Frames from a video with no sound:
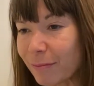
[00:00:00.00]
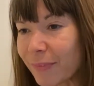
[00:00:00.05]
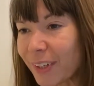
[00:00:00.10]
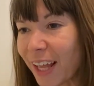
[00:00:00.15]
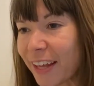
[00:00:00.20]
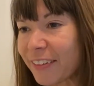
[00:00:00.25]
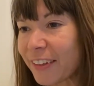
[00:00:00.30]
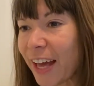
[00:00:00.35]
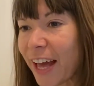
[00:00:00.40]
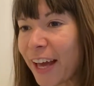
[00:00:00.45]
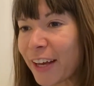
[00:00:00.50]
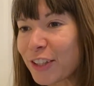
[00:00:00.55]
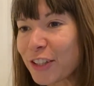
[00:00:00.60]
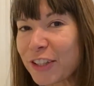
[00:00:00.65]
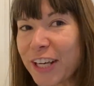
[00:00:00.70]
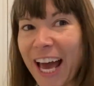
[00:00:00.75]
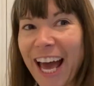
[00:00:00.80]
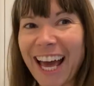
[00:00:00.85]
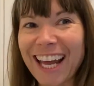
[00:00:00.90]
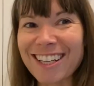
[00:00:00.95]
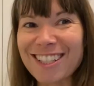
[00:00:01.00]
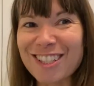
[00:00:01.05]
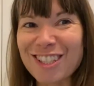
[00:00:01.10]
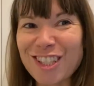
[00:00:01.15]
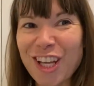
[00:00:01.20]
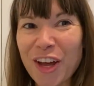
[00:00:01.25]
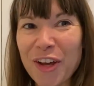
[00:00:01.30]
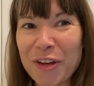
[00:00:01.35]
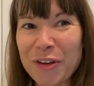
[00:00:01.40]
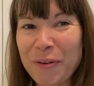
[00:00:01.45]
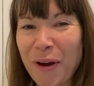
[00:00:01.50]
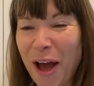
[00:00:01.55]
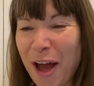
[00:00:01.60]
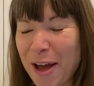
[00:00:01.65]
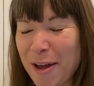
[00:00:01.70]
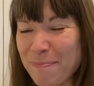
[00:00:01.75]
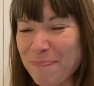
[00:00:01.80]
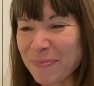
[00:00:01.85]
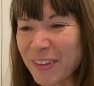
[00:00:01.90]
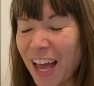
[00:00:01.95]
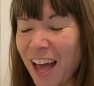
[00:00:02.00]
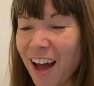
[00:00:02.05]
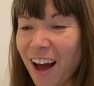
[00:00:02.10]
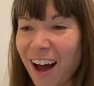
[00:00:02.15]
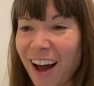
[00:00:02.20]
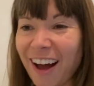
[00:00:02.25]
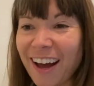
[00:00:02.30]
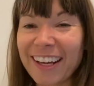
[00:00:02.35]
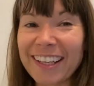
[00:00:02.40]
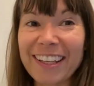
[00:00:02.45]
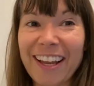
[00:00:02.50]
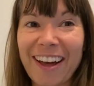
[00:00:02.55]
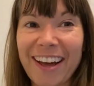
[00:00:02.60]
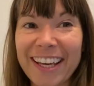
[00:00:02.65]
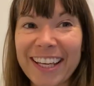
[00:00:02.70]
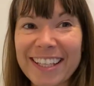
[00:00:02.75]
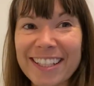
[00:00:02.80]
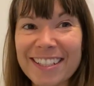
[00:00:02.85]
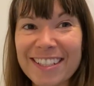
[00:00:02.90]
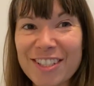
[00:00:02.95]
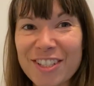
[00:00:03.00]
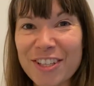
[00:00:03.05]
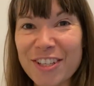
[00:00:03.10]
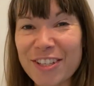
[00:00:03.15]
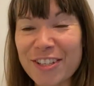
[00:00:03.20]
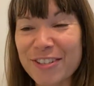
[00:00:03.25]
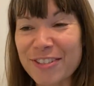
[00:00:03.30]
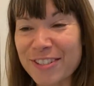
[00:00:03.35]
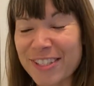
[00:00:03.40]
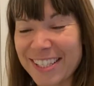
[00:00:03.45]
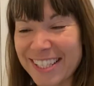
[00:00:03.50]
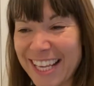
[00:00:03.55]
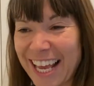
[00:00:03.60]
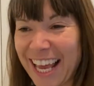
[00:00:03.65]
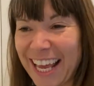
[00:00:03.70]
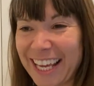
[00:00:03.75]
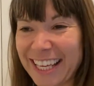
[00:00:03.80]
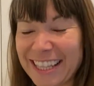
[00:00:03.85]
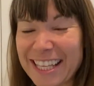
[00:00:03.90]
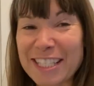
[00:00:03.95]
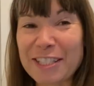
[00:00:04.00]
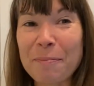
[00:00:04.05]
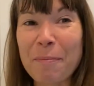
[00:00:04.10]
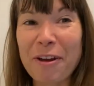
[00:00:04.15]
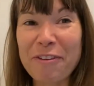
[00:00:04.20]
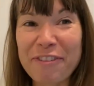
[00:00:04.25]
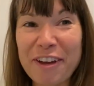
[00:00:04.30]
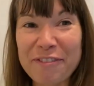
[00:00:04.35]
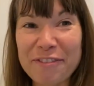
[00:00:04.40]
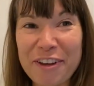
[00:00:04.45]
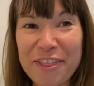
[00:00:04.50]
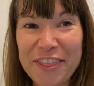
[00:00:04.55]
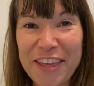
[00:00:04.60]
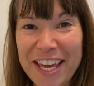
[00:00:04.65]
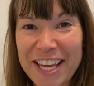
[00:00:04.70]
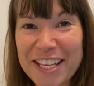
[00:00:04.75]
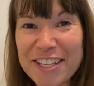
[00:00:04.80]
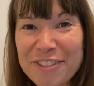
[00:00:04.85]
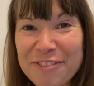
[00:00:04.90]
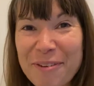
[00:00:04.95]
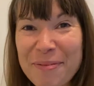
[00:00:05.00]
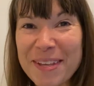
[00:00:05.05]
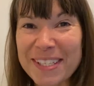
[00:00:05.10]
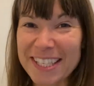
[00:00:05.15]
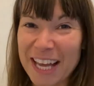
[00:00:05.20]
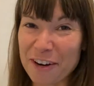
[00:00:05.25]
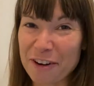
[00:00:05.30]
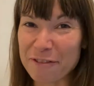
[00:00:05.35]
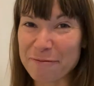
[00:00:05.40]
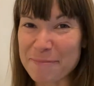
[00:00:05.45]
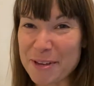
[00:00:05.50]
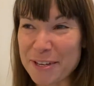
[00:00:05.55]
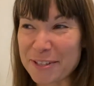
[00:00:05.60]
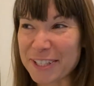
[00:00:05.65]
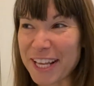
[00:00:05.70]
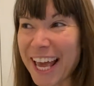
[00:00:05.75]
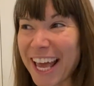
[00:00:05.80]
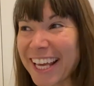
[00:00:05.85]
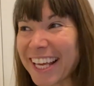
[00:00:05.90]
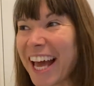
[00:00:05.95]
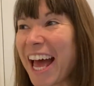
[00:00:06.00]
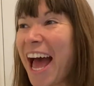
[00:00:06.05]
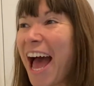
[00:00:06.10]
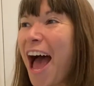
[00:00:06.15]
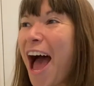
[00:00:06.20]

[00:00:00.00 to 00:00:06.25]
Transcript: that you can. So I like to sing, these are my favorite things from The Sound of Music,